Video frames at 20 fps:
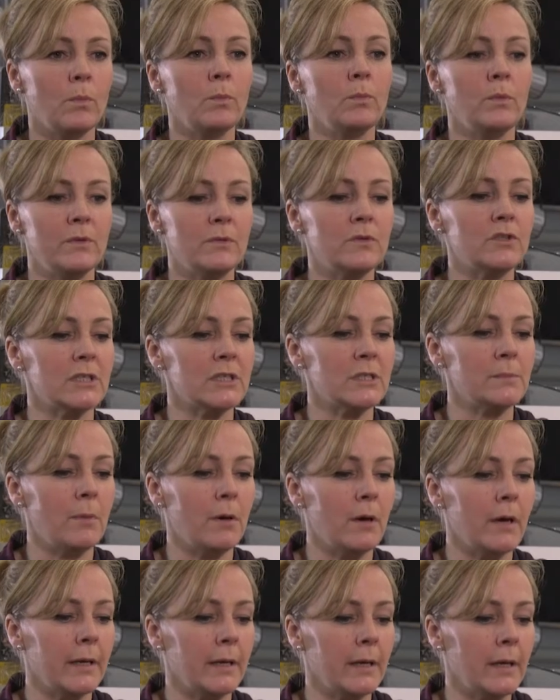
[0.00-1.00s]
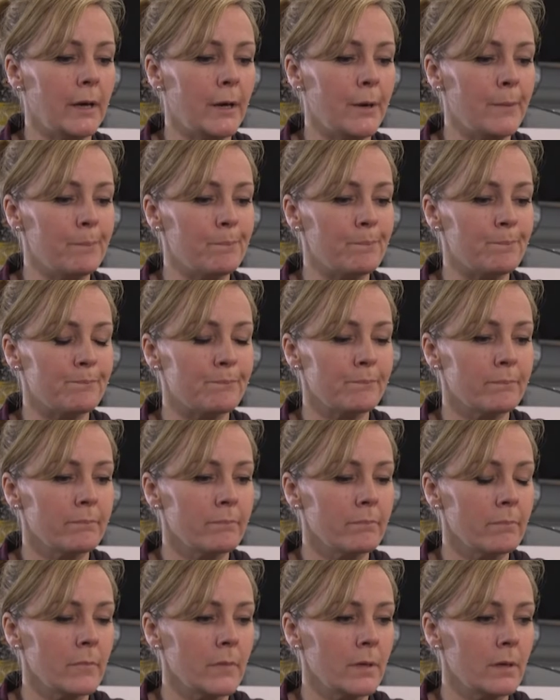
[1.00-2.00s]
With just my
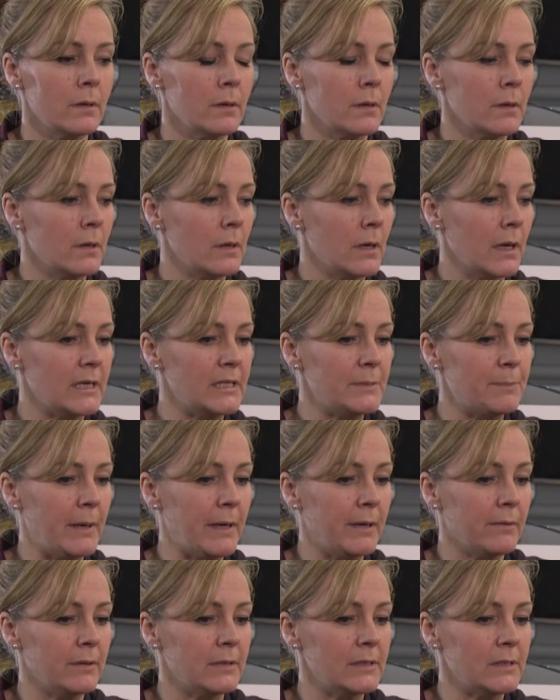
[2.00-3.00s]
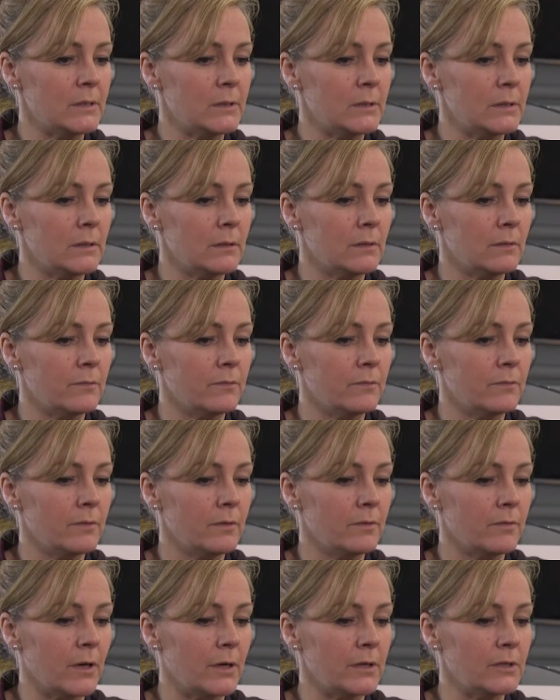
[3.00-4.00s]
experience
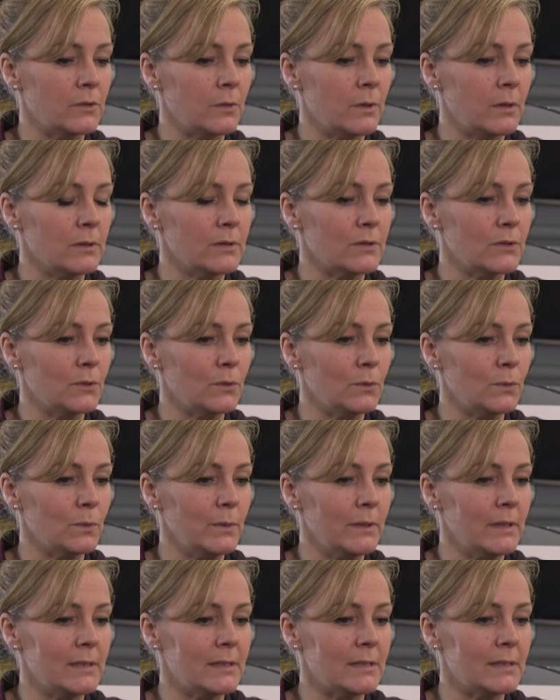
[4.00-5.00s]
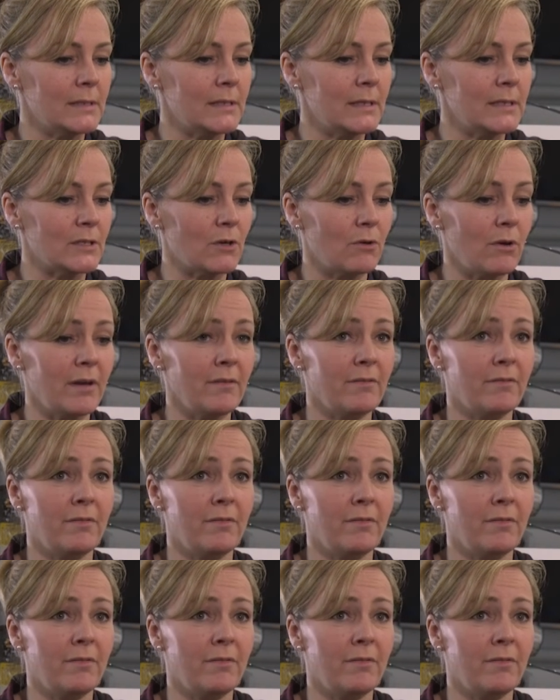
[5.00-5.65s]
of going to art school, it's great